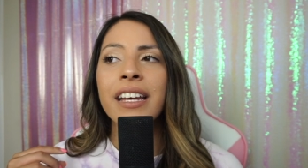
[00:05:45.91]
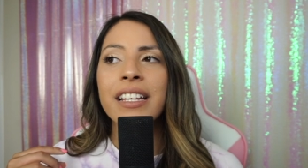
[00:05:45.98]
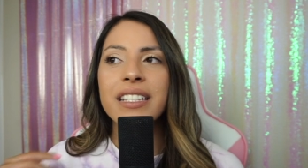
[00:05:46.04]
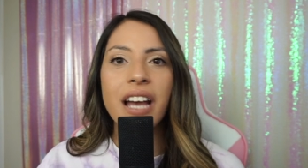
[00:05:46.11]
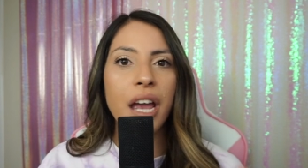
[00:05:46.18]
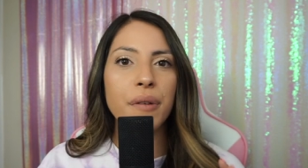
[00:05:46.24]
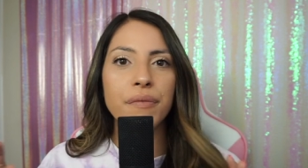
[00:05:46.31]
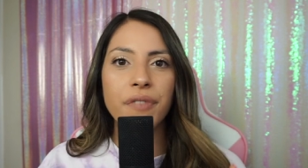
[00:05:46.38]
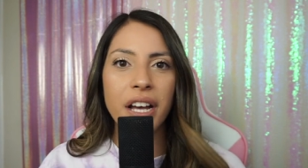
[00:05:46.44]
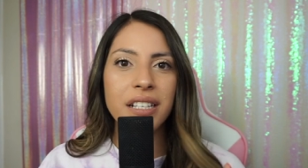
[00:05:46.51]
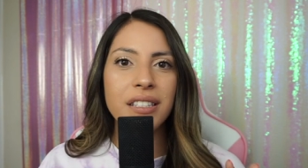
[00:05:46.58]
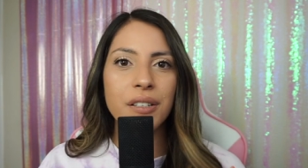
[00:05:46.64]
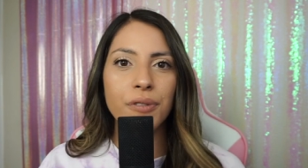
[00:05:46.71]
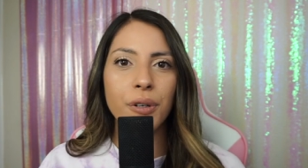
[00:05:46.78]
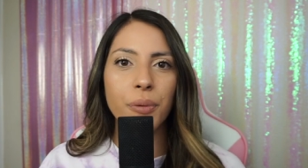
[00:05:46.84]
type
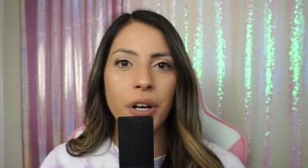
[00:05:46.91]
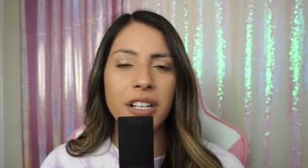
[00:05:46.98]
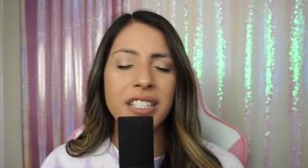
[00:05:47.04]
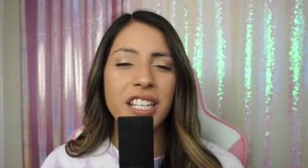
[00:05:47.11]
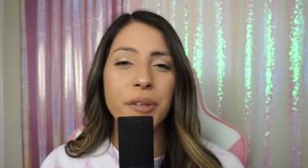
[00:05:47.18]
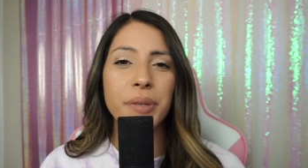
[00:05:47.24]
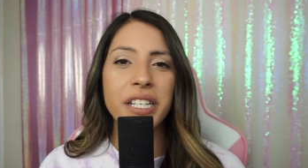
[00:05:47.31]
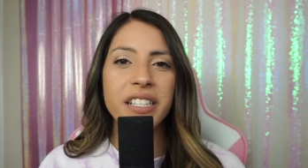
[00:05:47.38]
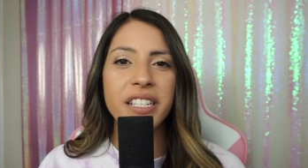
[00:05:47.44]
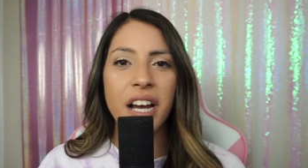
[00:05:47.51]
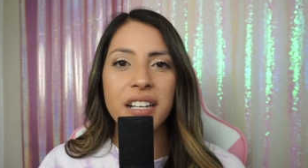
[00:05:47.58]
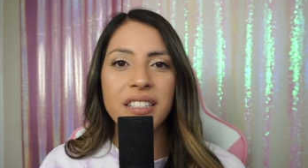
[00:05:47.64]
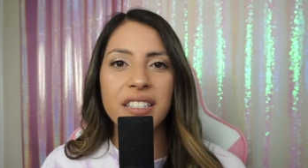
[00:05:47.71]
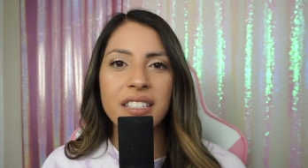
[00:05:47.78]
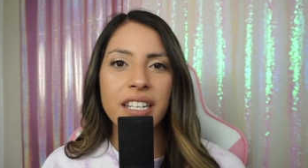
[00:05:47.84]
festival where it's going to be
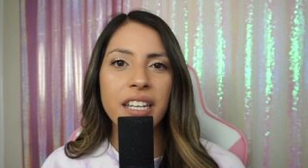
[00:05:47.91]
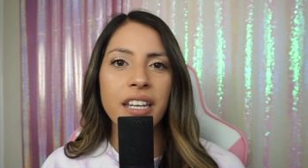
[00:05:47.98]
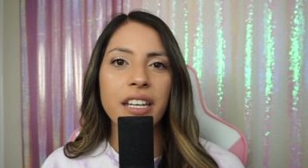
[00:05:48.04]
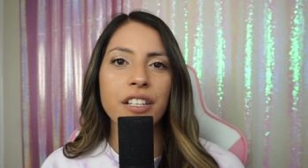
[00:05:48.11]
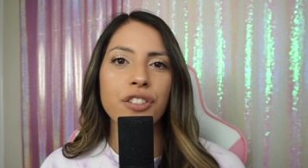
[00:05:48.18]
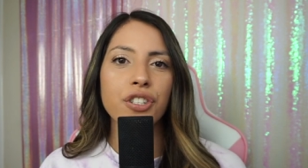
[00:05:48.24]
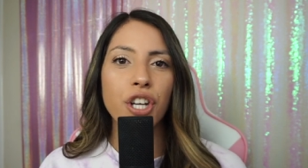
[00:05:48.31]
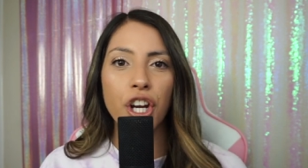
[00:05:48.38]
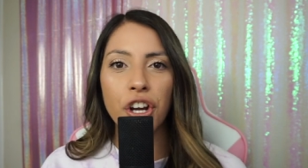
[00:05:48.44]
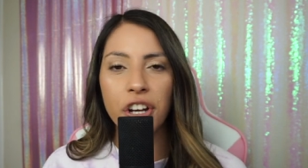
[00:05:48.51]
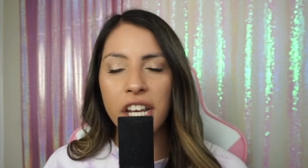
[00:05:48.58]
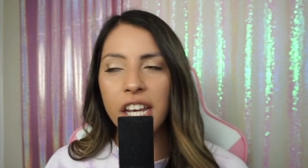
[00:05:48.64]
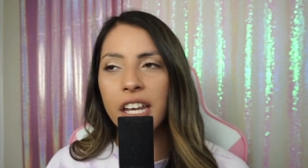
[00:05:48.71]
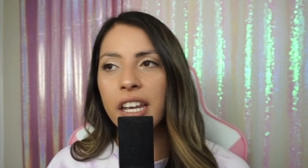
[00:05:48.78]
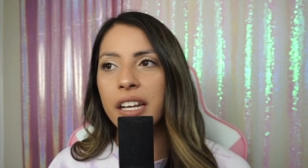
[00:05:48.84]
dusty and
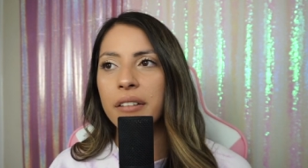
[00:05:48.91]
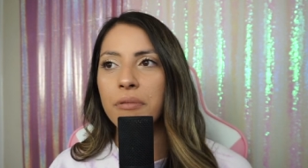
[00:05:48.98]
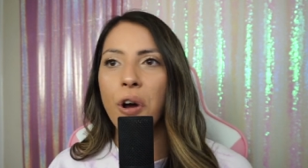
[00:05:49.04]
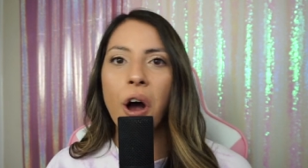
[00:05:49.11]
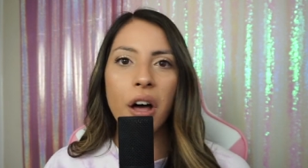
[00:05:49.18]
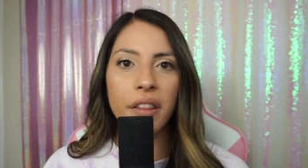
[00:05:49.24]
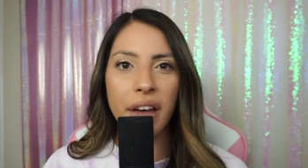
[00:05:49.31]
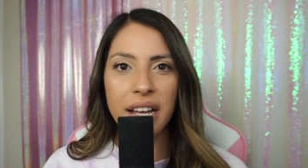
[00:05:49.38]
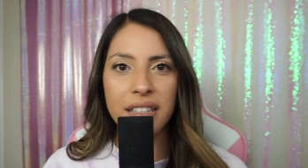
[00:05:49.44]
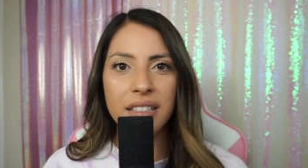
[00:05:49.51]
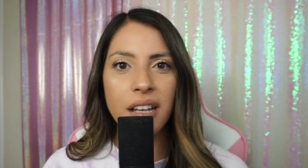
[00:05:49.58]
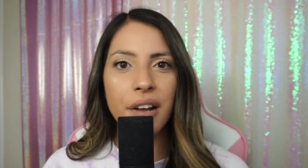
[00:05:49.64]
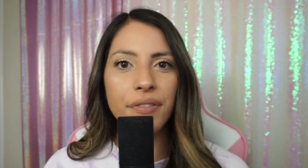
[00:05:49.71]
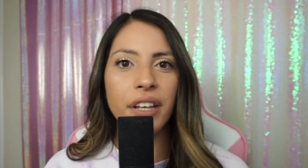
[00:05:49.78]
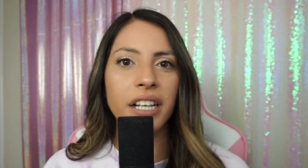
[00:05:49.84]
dirty and all that
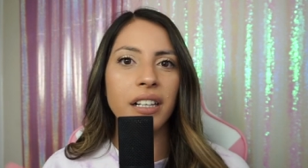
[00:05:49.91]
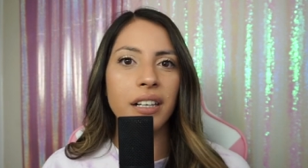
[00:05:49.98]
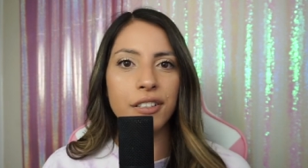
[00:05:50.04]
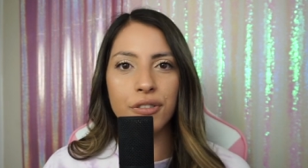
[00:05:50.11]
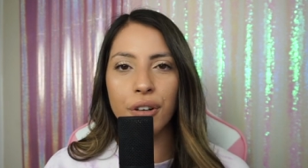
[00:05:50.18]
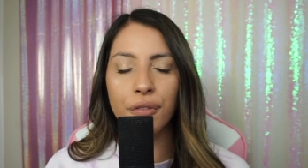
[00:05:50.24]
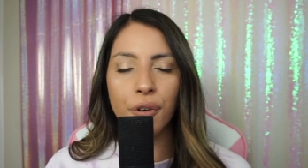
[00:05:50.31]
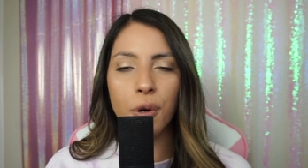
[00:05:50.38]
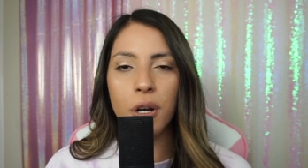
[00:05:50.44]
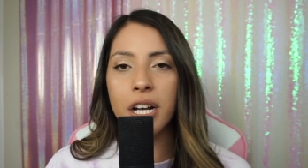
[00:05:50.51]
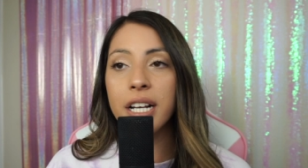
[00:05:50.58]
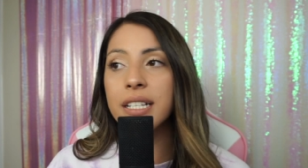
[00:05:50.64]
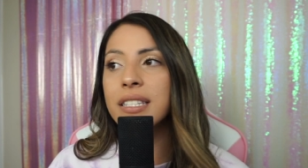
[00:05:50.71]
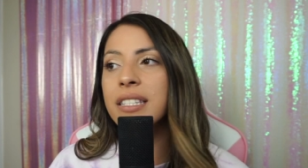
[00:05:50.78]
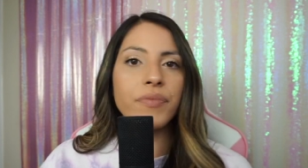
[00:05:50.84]
stuff, like Electric
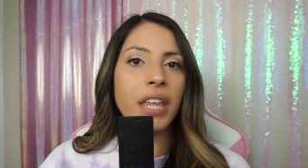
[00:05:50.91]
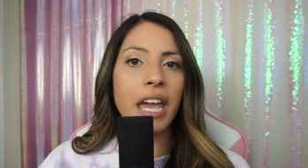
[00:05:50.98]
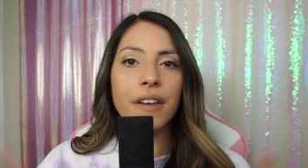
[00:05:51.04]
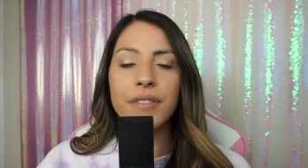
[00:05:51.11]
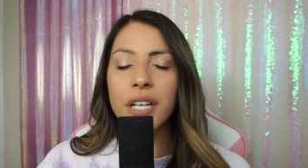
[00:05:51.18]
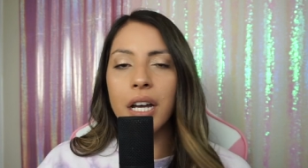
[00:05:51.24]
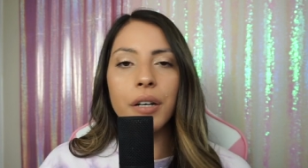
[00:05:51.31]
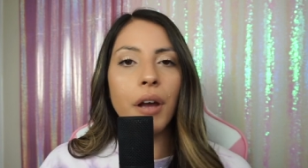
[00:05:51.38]
Forest, they've done